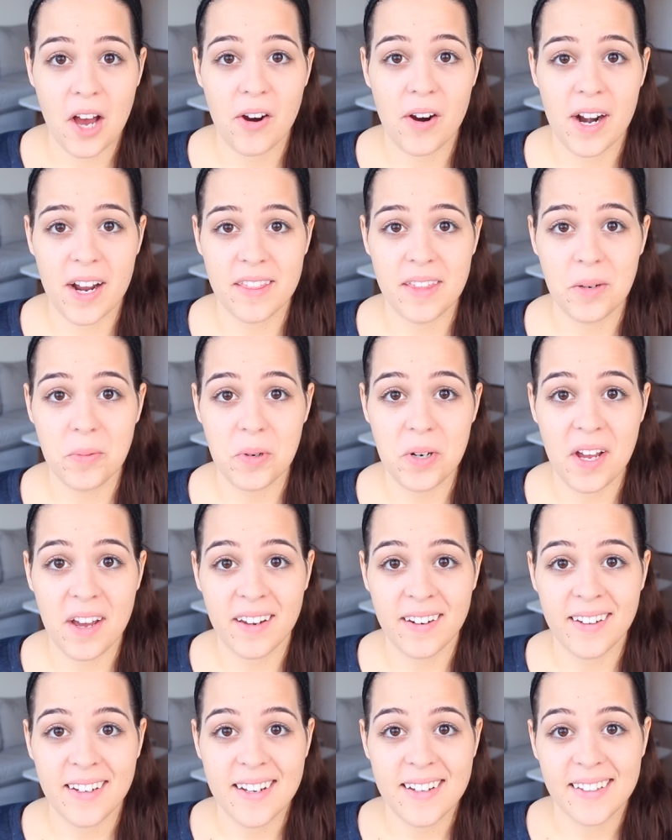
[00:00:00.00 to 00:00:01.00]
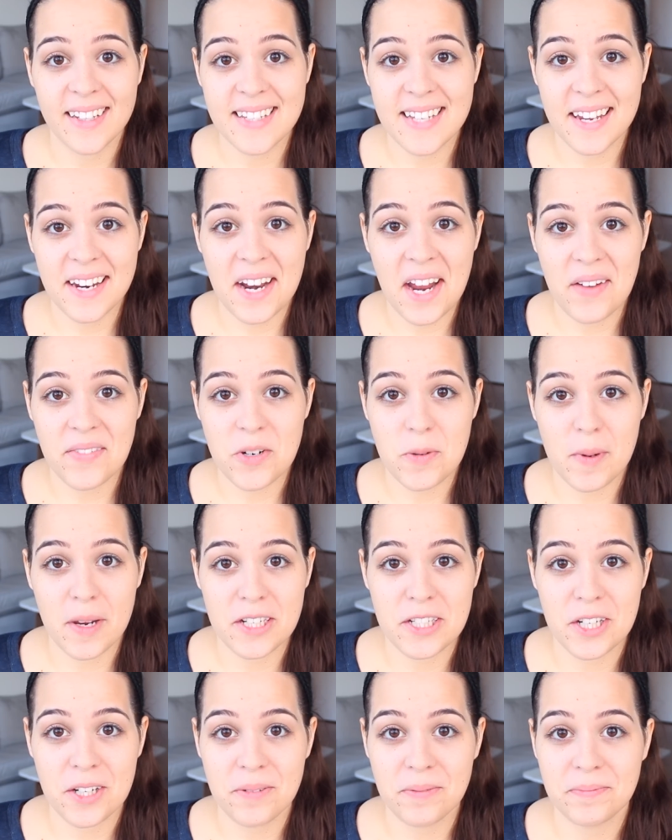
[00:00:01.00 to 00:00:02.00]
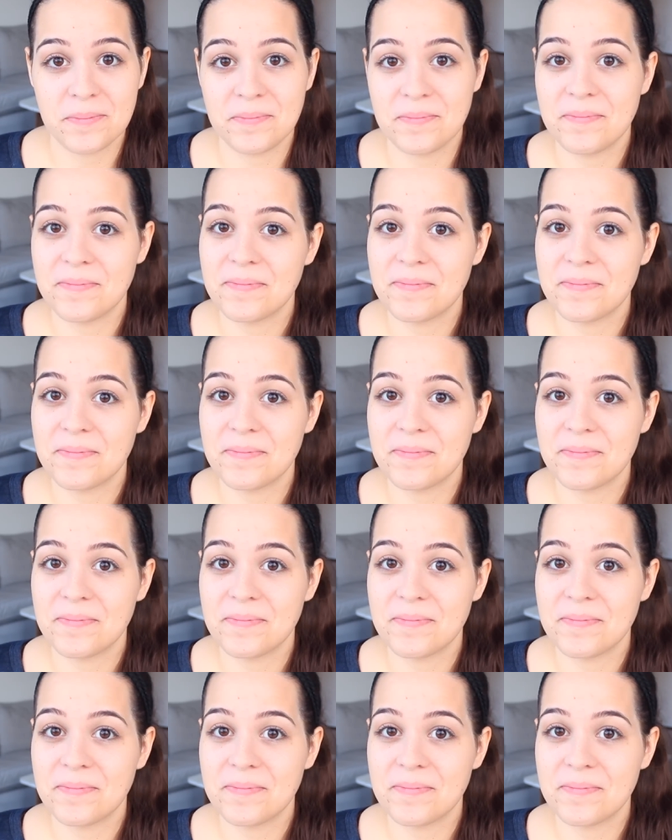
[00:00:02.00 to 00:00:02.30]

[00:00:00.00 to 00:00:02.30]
All right, I think we're done. Let's get an after picture.